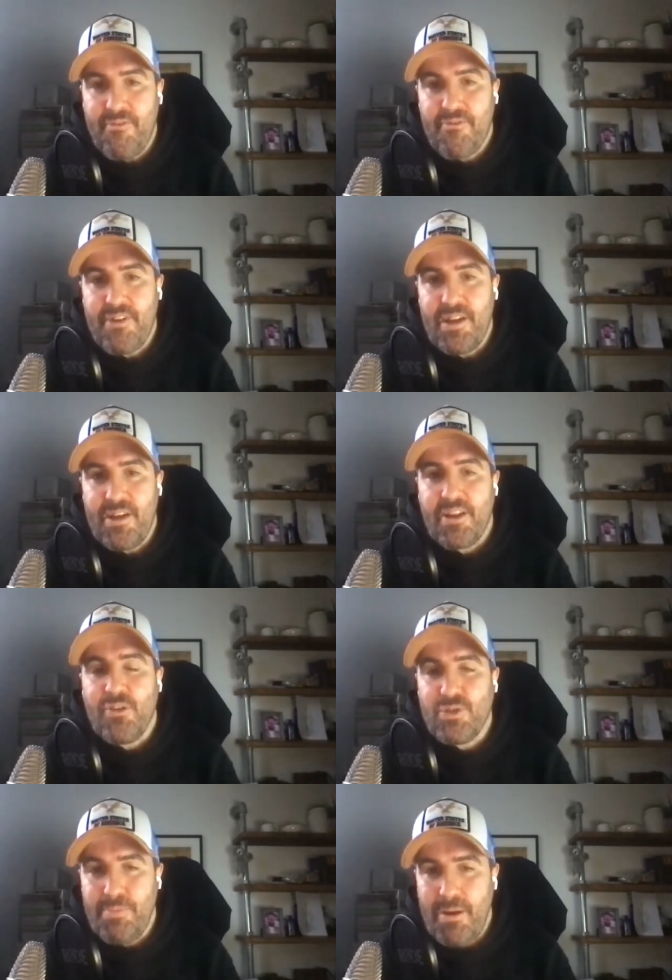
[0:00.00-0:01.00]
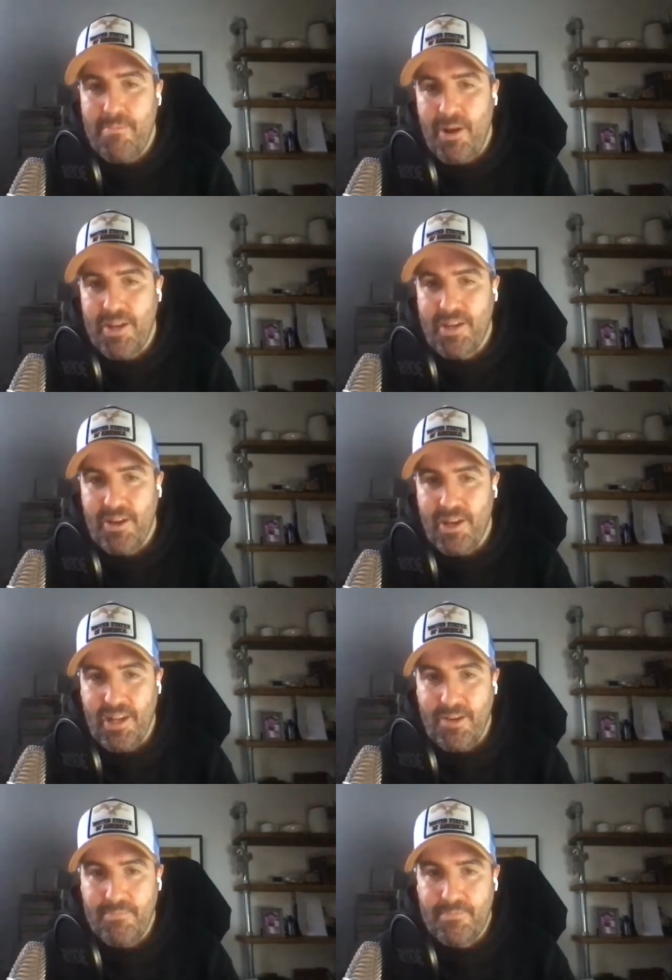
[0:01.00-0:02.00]
I told you about
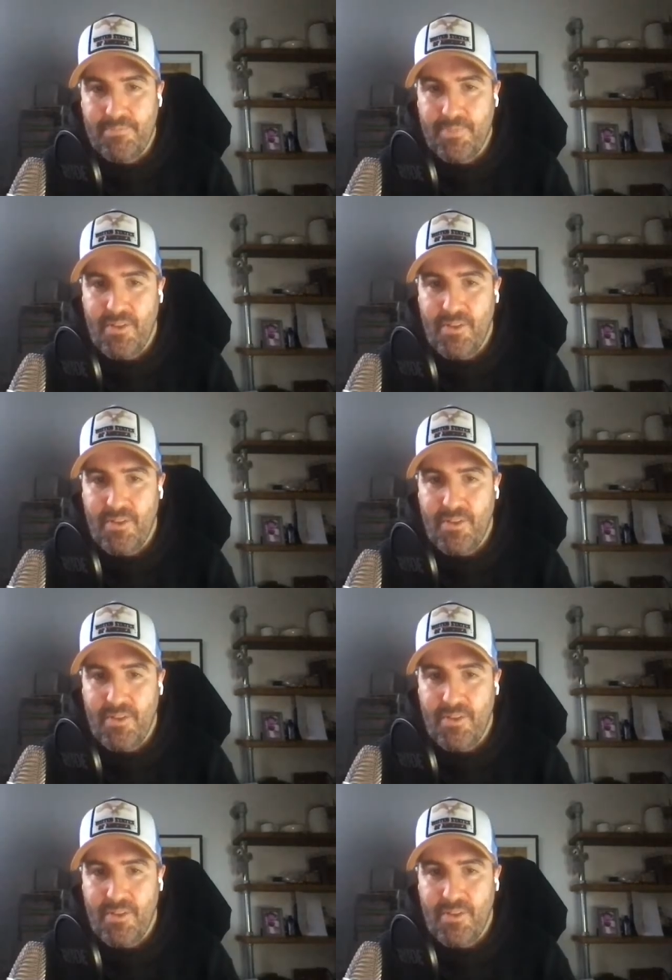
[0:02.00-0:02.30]
mining earlier.